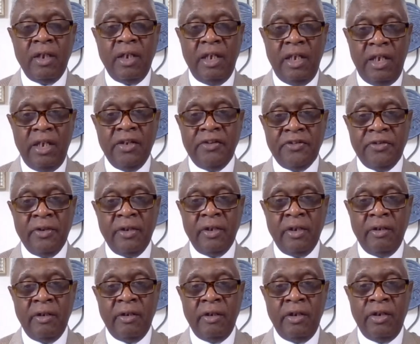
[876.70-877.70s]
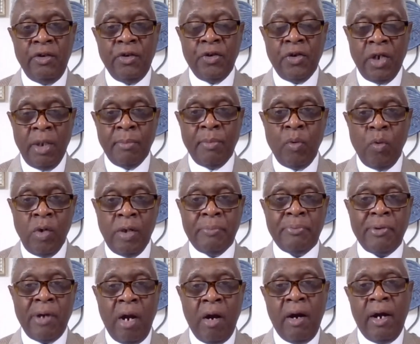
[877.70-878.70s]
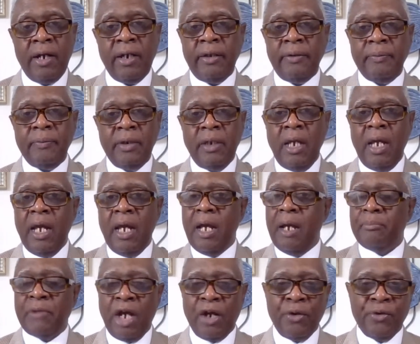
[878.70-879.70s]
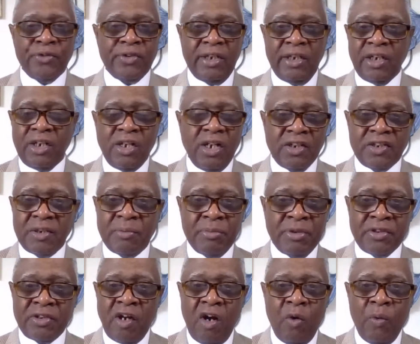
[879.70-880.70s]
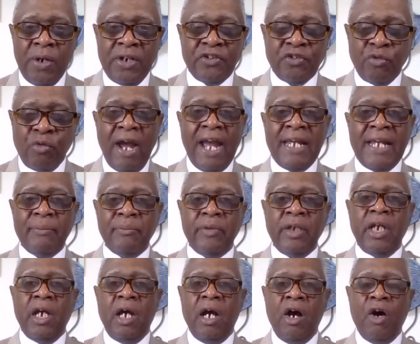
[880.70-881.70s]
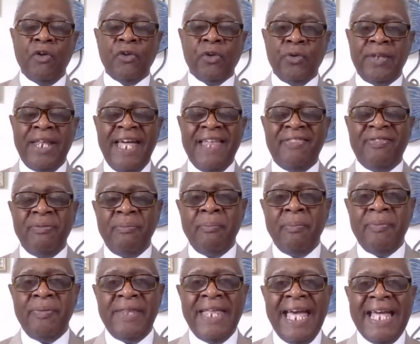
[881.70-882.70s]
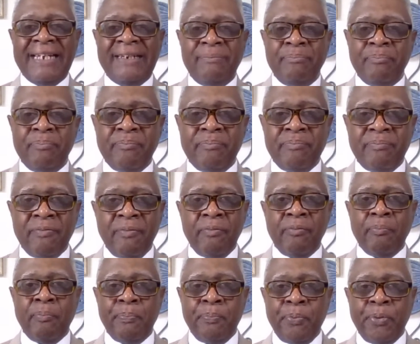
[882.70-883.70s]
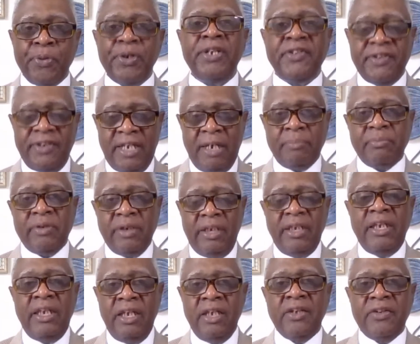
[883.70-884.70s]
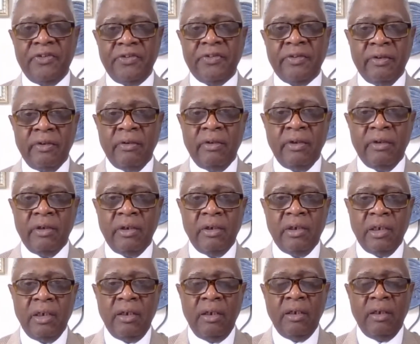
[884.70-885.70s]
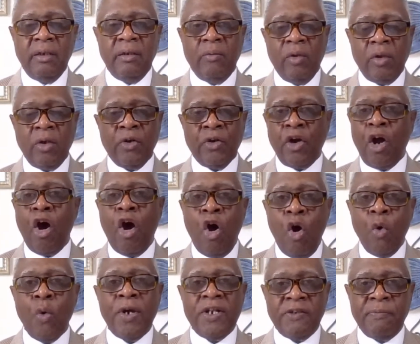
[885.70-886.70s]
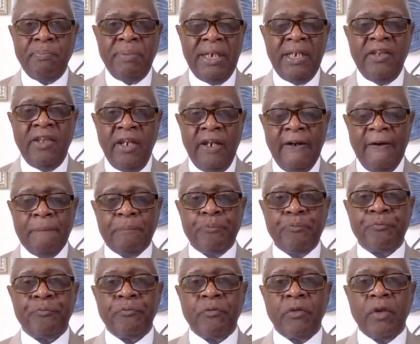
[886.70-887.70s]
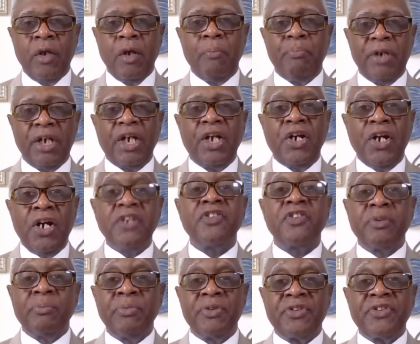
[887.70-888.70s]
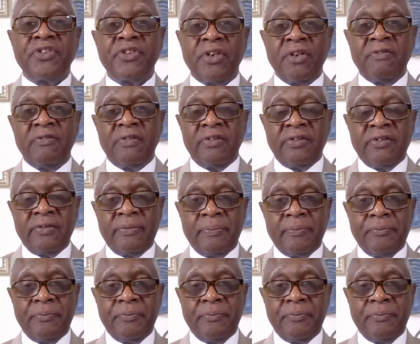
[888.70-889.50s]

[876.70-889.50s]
is your number one priority. I'm not going to say the customer is always right, although that precept is going to always be there. But customer service.